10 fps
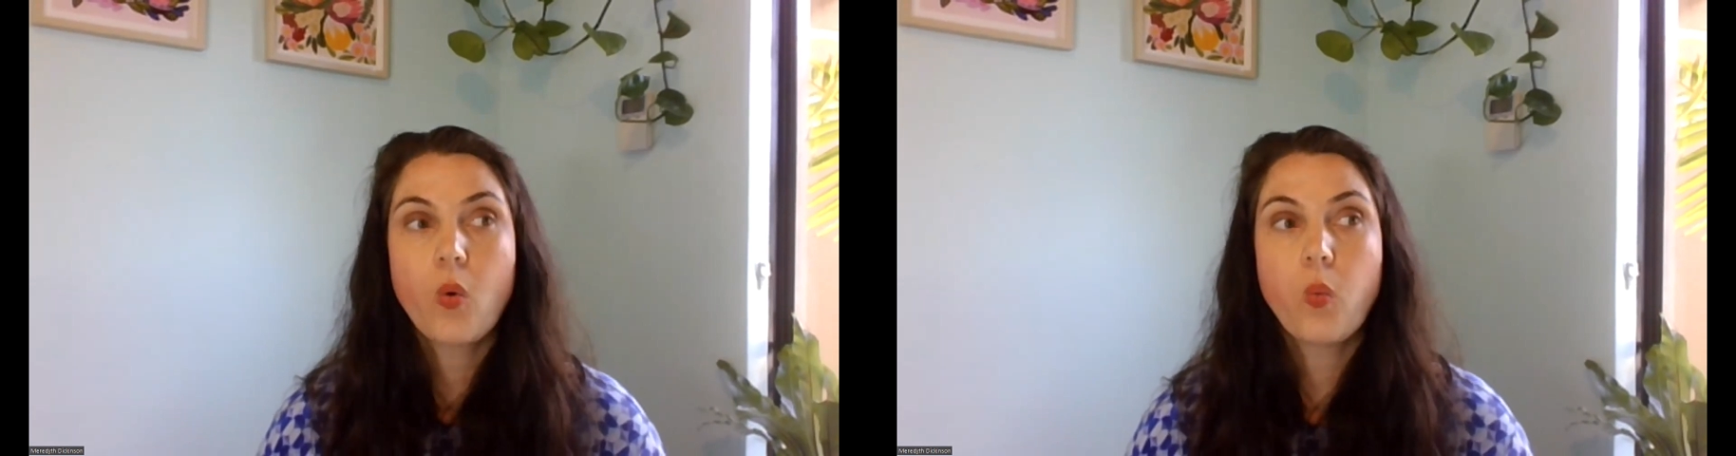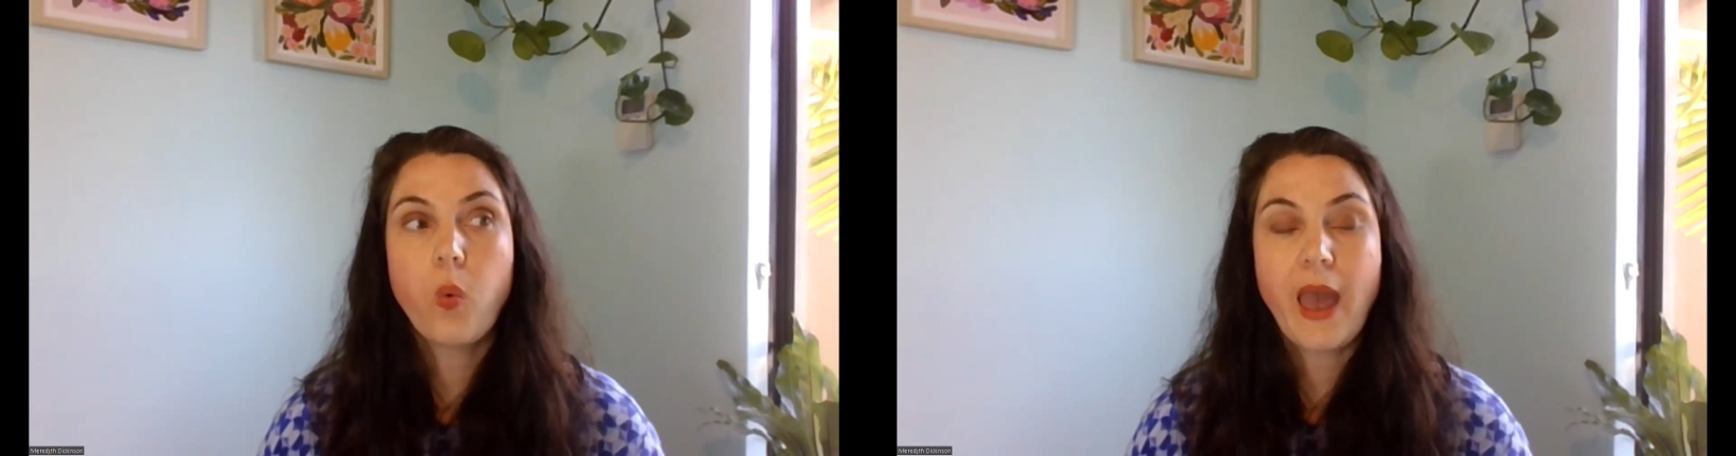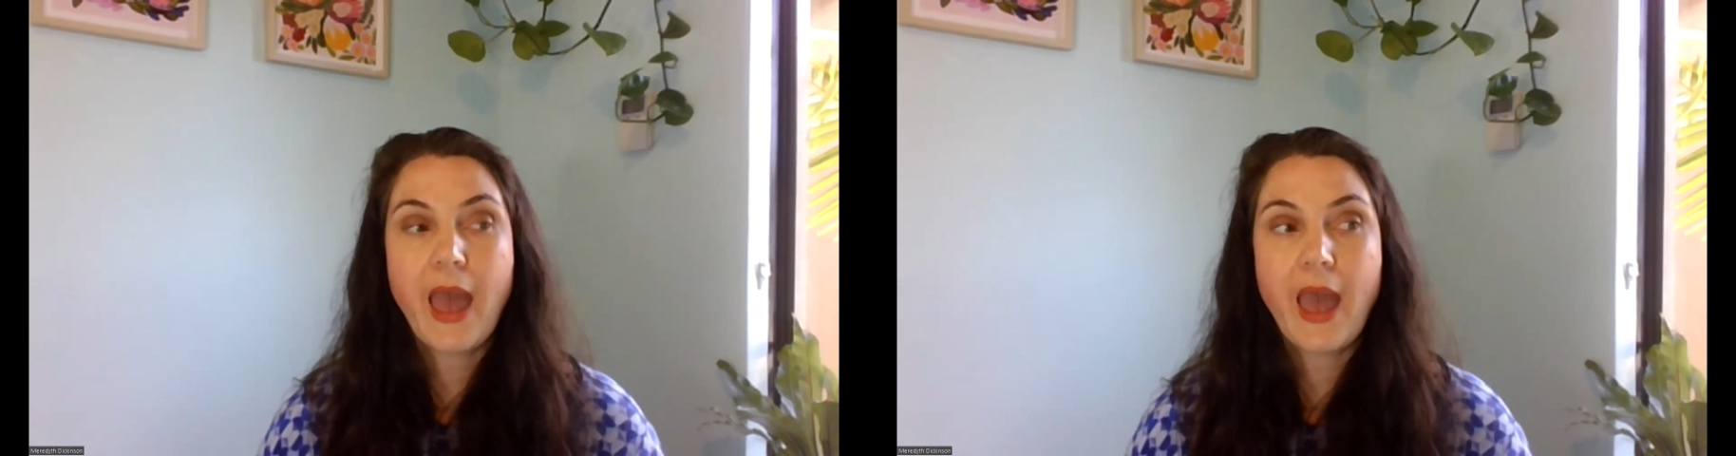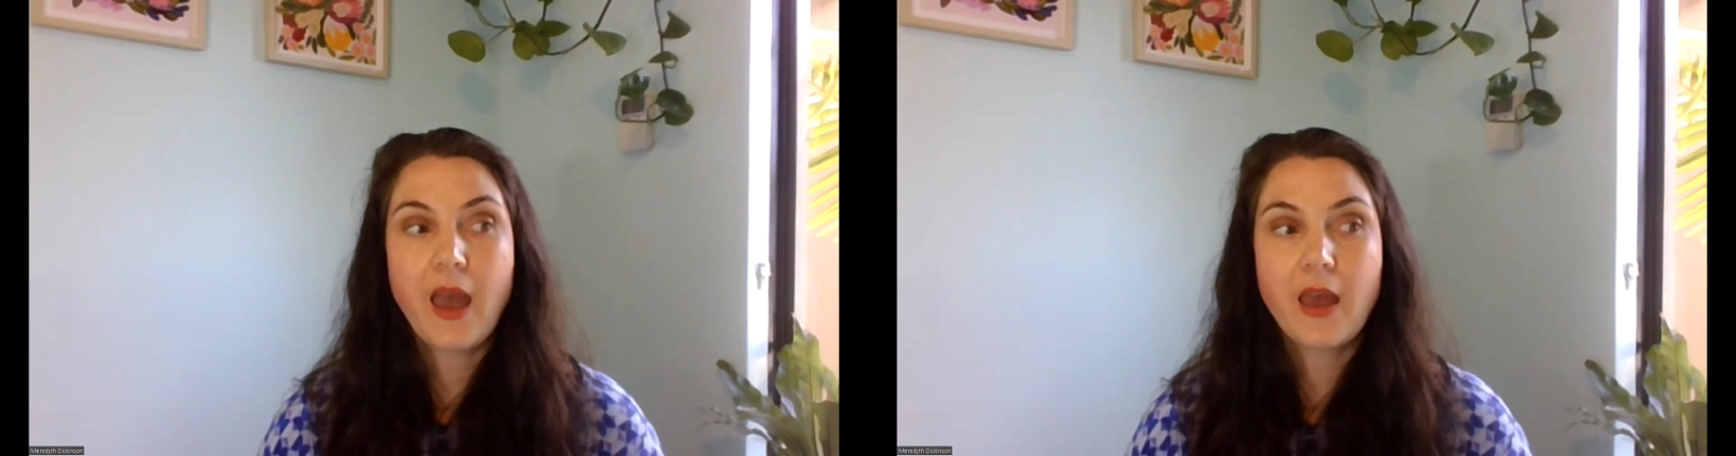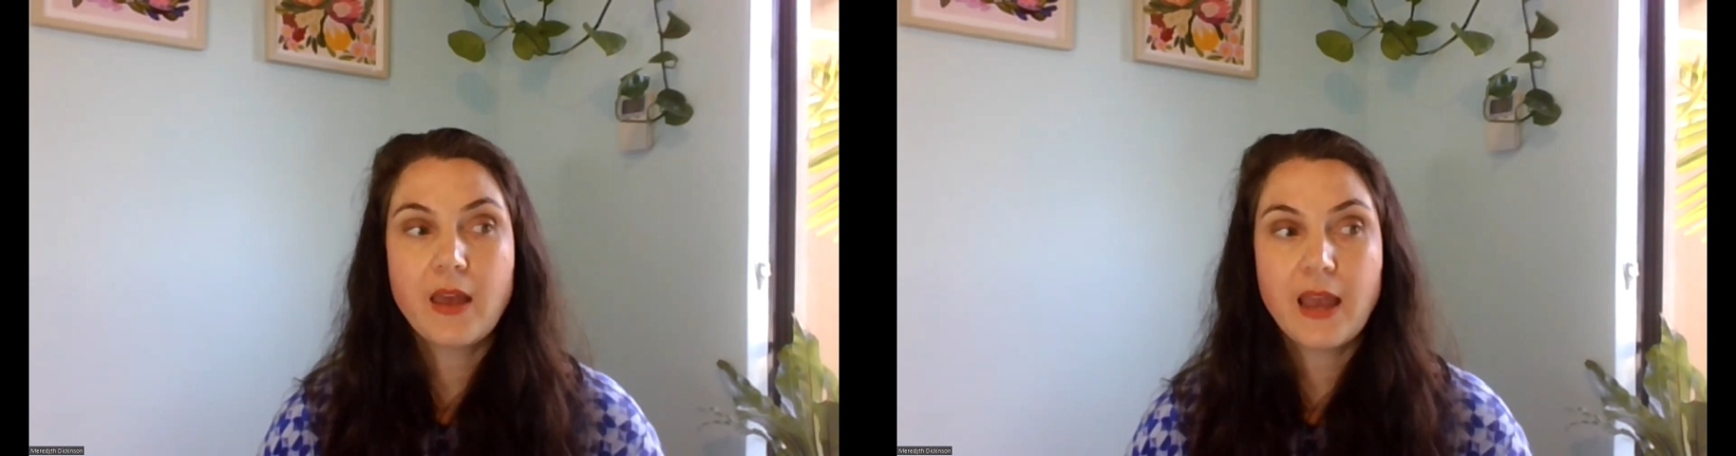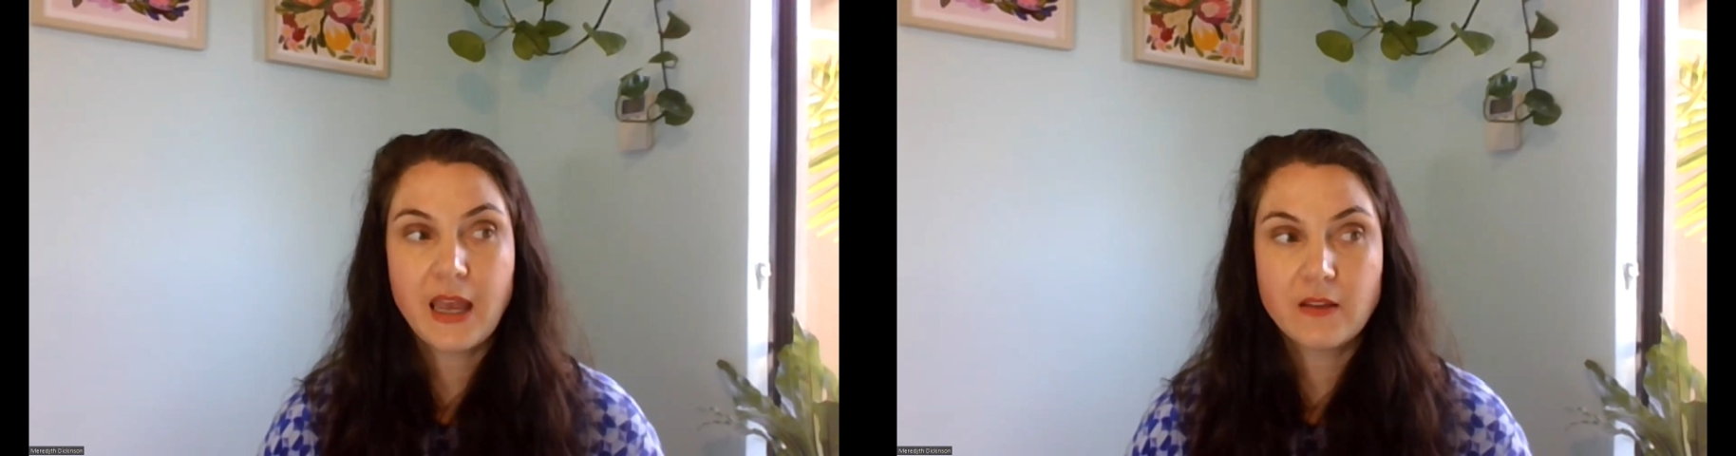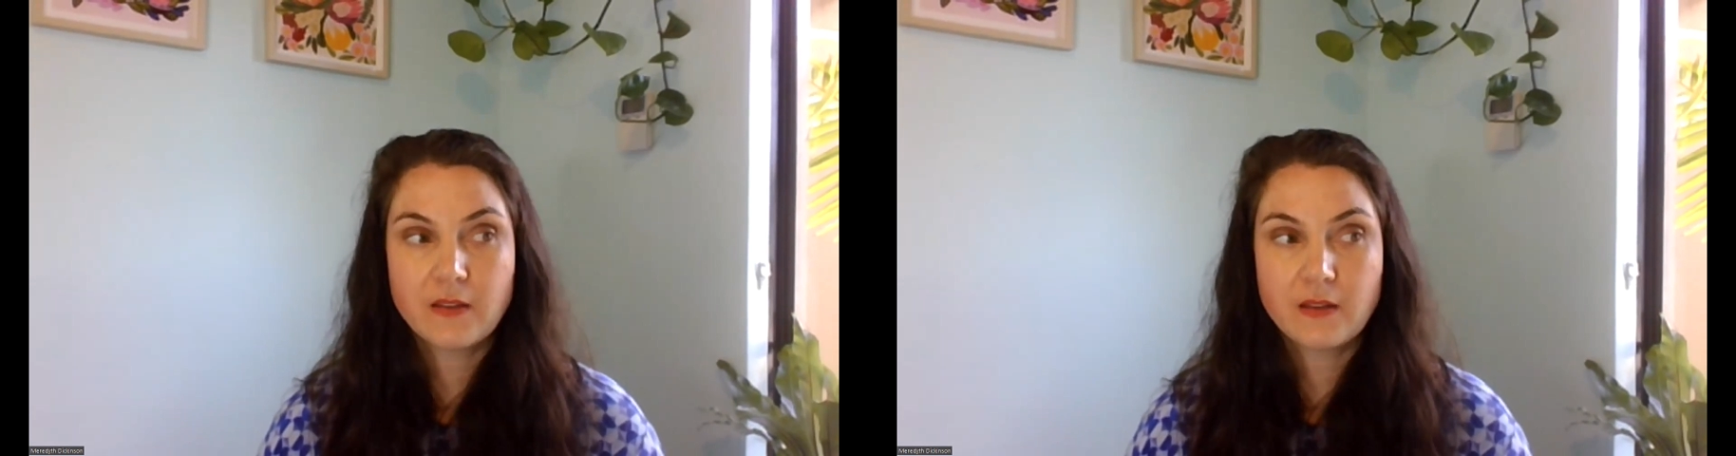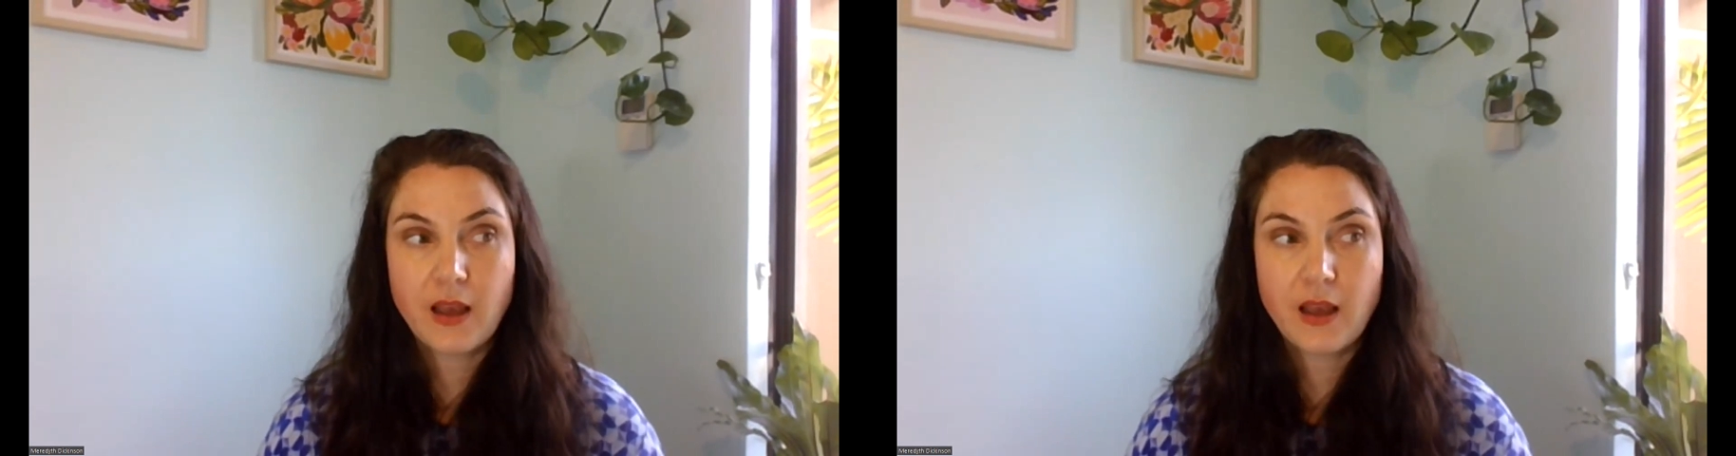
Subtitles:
where it's